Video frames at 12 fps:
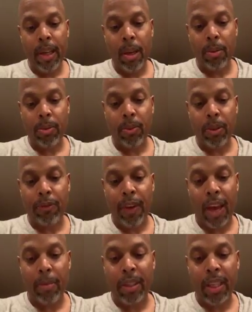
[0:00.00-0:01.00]
helps with
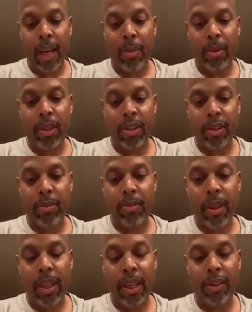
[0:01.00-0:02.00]
fat
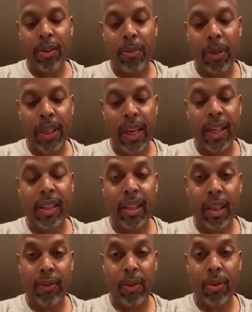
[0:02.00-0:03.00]
metabolism and your pH
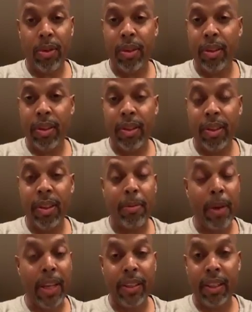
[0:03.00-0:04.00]
levels.
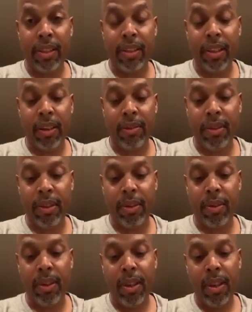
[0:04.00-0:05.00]
Amazing stuff.
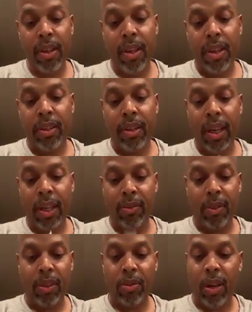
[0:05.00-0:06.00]
So, you guys
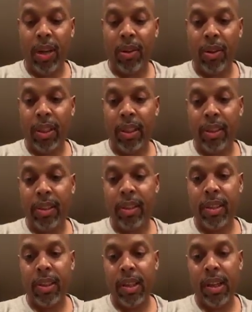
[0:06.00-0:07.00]
want to try all
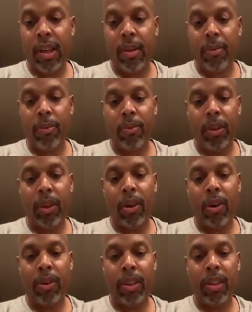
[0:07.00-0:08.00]
this, um, we
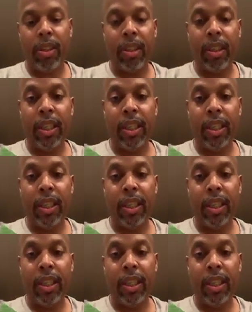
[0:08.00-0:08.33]
call this the